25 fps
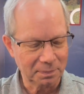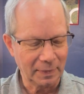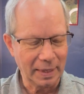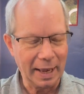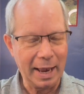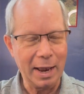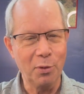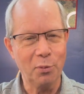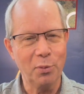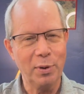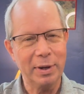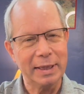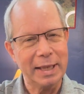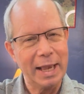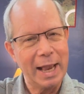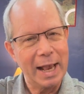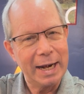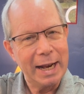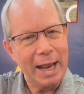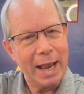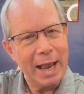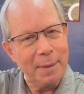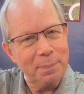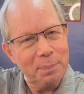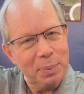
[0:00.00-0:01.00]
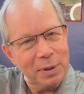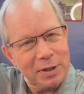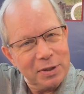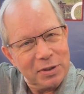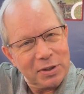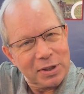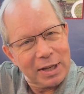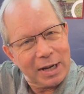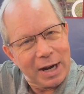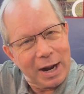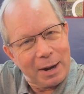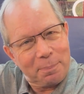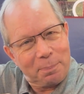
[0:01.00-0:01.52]
And when that happens
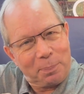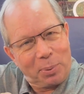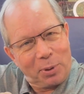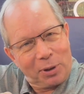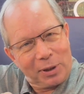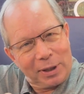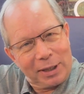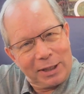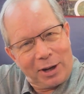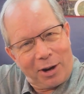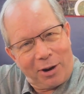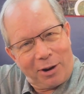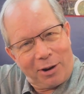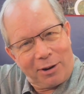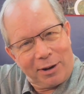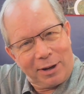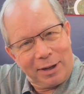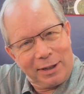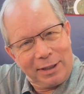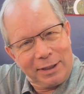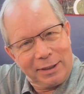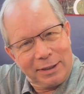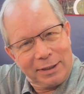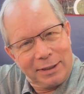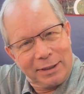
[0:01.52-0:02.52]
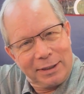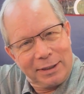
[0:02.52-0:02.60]
and I'm pulling hard,